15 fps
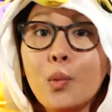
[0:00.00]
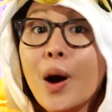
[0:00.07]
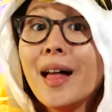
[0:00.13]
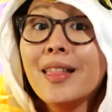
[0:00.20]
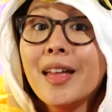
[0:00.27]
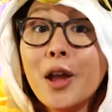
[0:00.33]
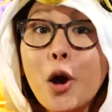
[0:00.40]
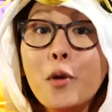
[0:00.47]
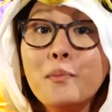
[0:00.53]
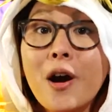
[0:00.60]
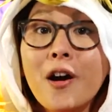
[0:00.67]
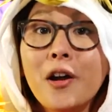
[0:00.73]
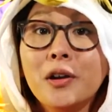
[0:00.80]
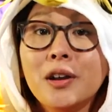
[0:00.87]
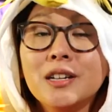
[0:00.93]
Well, I hope
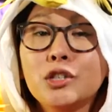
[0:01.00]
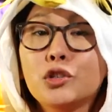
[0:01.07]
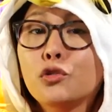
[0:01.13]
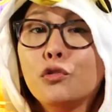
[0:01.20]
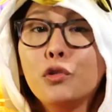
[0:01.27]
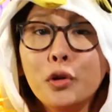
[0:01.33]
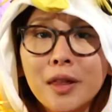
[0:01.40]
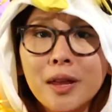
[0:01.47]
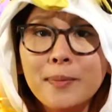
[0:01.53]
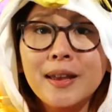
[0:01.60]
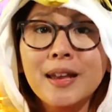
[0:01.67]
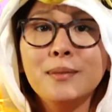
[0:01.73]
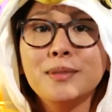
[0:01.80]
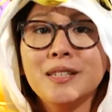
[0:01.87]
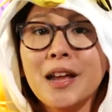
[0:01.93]
Mario can truly
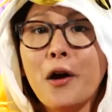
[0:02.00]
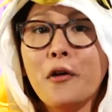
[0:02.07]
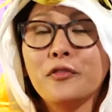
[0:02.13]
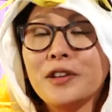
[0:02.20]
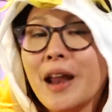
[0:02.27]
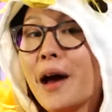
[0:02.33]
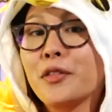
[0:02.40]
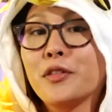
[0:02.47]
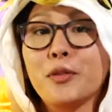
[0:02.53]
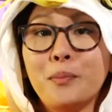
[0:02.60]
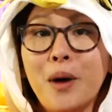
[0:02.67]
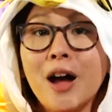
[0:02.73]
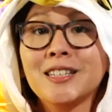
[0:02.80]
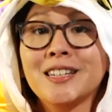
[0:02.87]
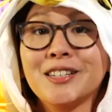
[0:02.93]
be himself now that the
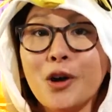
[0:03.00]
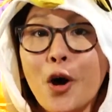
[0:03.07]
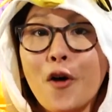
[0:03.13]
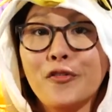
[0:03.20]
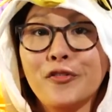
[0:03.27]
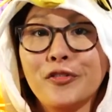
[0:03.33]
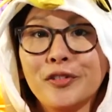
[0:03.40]
mask is off.